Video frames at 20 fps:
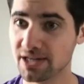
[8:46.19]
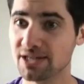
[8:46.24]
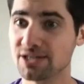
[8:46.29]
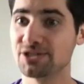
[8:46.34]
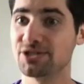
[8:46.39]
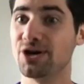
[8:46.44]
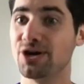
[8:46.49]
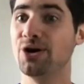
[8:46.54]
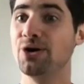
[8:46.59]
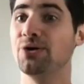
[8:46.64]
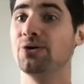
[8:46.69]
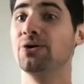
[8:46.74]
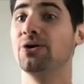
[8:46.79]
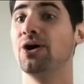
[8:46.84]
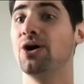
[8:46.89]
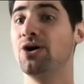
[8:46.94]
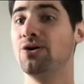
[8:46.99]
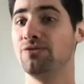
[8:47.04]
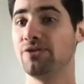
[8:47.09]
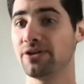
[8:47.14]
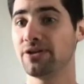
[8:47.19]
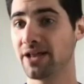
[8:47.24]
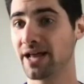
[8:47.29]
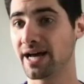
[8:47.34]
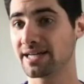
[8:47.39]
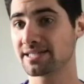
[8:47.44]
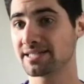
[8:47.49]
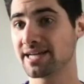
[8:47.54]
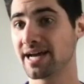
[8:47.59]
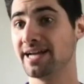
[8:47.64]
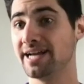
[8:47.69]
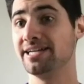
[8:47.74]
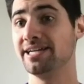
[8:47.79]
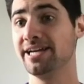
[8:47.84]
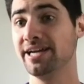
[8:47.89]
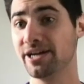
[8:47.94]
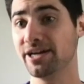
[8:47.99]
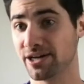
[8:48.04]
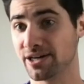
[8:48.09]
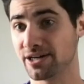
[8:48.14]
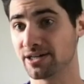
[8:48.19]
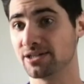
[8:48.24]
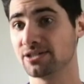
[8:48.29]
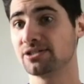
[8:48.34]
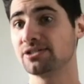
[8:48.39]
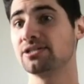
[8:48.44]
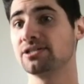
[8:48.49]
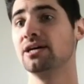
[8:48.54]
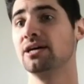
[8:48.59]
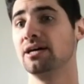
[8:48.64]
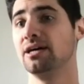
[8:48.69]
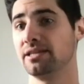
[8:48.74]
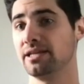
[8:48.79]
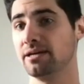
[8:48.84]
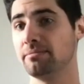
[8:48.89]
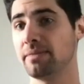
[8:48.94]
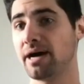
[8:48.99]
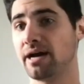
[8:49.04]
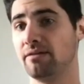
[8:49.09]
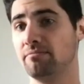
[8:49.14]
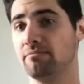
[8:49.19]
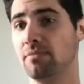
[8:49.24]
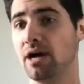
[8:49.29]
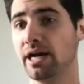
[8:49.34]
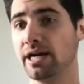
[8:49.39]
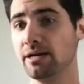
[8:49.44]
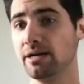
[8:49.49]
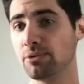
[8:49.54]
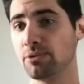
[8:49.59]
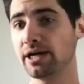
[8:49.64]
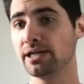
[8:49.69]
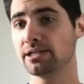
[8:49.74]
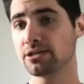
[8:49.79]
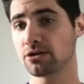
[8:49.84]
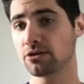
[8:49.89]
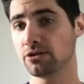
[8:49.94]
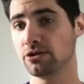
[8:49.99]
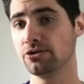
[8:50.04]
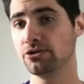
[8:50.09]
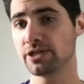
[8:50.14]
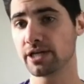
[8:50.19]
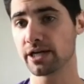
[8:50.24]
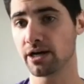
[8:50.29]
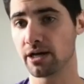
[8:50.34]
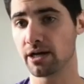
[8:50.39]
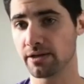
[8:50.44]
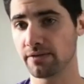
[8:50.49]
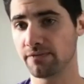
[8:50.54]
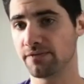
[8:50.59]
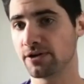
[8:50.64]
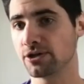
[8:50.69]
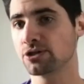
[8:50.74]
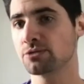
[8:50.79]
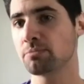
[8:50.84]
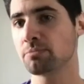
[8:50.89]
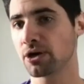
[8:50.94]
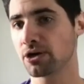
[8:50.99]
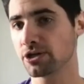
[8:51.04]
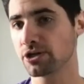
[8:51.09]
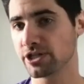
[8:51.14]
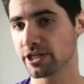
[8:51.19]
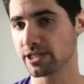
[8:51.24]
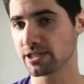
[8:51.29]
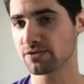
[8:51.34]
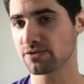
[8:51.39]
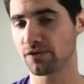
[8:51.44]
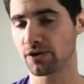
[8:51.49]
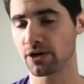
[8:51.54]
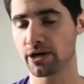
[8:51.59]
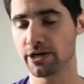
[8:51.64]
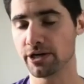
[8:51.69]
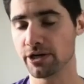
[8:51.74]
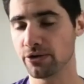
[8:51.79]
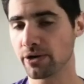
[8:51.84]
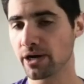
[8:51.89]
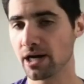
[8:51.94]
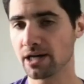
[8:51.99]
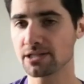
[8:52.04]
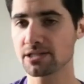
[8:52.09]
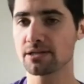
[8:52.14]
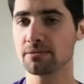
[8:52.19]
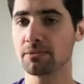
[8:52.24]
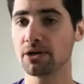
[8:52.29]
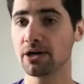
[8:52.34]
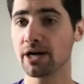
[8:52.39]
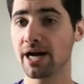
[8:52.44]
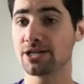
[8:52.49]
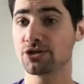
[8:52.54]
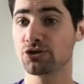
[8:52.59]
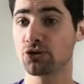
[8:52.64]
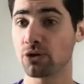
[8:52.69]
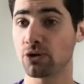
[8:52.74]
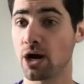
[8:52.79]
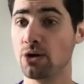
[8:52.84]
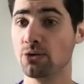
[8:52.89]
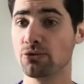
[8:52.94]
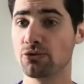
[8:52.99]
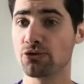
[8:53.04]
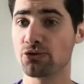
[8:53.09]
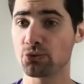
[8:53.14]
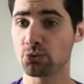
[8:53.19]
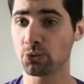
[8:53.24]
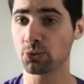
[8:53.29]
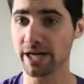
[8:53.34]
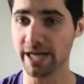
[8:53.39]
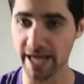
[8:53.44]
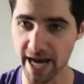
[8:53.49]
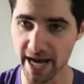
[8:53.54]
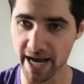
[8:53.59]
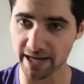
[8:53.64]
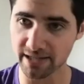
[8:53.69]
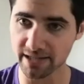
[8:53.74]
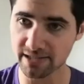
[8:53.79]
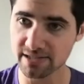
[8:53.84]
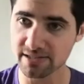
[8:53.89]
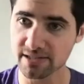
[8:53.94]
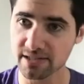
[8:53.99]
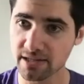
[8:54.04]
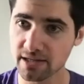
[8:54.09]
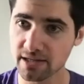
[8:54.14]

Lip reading: So over the last 10 years, the amount of money brands are losing on the first purchase for a new customer has grown 3x.